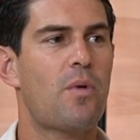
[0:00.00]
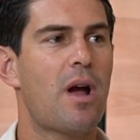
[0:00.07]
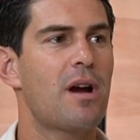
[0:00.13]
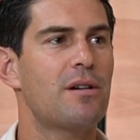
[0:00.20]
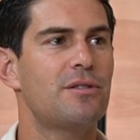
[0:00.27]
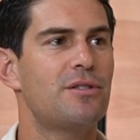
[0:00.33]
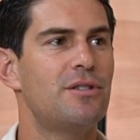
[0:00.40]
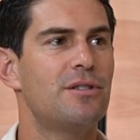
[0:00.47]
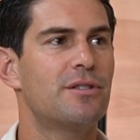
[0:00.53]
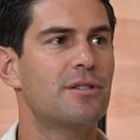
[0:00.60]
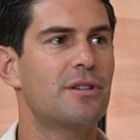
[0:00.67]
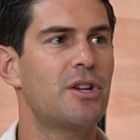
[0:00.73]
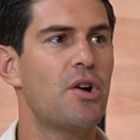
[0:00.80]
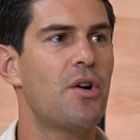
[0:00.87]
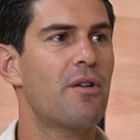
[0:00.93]
why aren't you
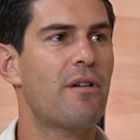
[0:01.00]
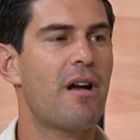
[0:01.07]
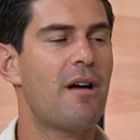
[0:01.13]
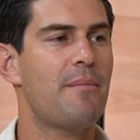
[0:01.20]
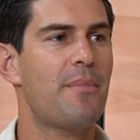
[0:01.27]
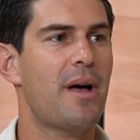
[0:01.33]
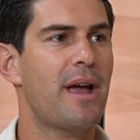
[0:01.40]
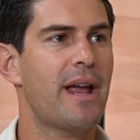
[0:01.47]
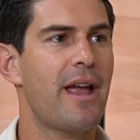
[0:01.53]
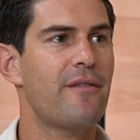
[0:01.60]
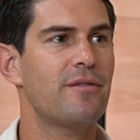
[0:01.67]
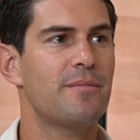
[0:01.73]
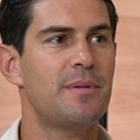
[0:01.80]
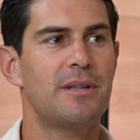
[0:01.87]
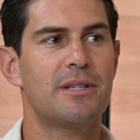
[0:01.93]
just going around buying
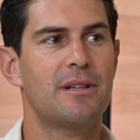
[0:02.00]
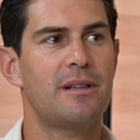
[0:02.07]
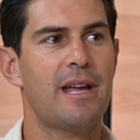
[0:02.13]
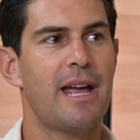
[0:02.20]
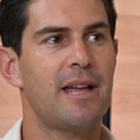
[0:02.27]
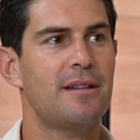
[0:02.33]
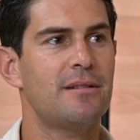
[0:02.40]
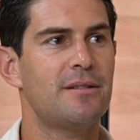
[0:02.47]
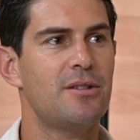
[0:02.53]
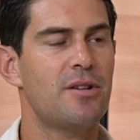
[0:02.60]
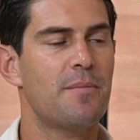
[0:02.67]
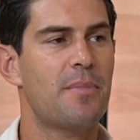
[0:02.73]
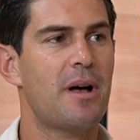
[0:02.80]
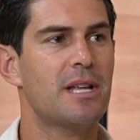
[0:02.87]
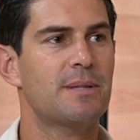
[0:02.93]
every piece of land you
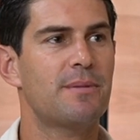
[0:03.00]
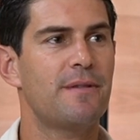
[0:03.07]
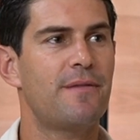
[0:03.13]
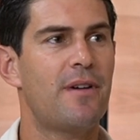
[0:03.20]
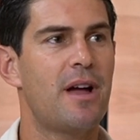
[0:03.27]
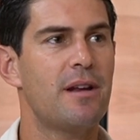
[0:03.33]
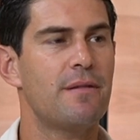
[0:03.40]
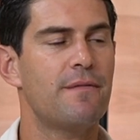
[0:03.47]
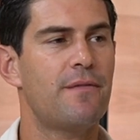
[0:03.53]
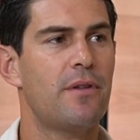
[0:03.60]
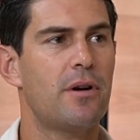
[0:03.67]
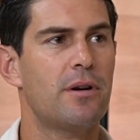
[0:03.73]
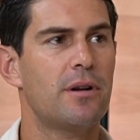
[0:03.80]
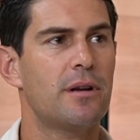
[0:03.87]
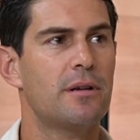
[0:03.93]
can possibly find in
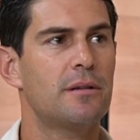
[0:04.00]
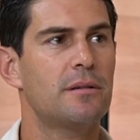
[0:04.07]
Florida?